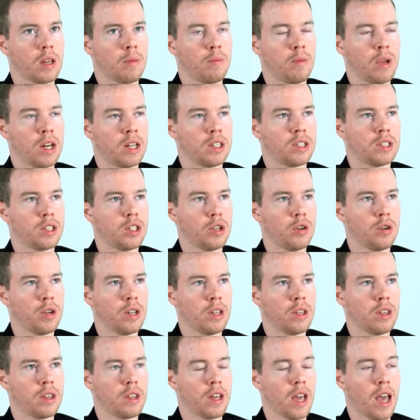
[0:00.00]
Minas
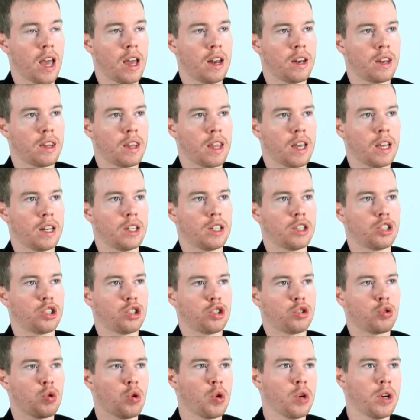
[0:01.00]
Tirith, and they
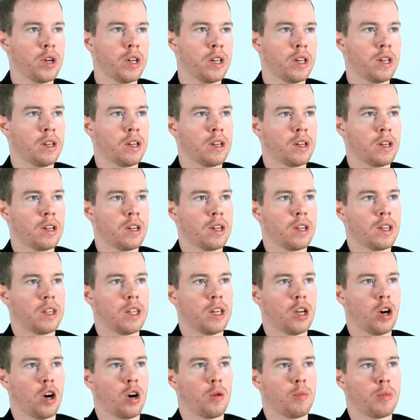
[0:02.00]
destroy
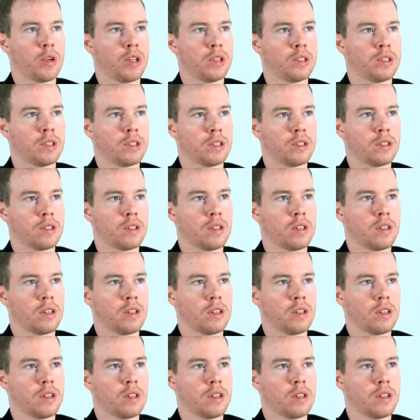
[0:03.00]
the armies.